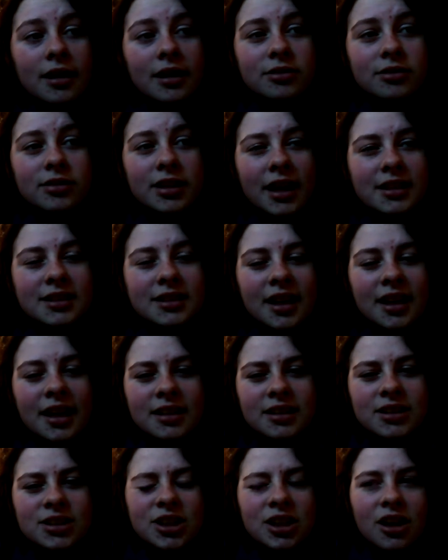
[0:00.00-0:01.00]
he was like
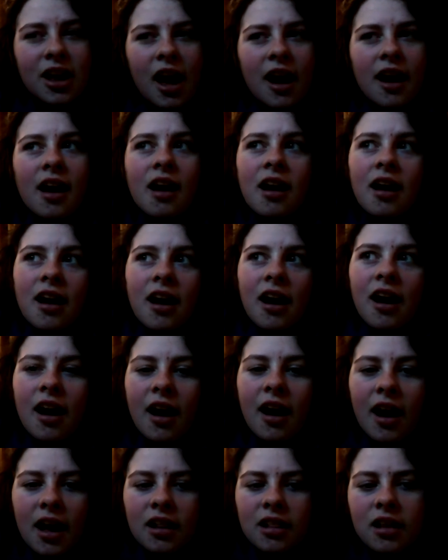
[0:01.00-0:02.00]
saying shit like,
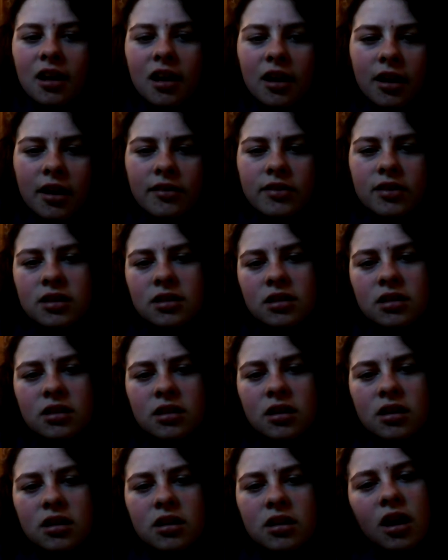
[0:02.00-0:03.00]
I love
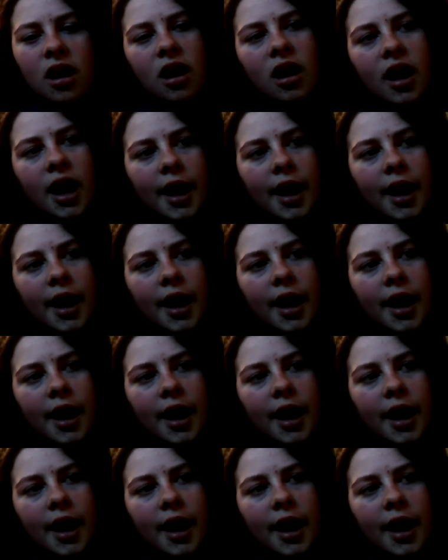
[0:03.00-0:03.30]
you,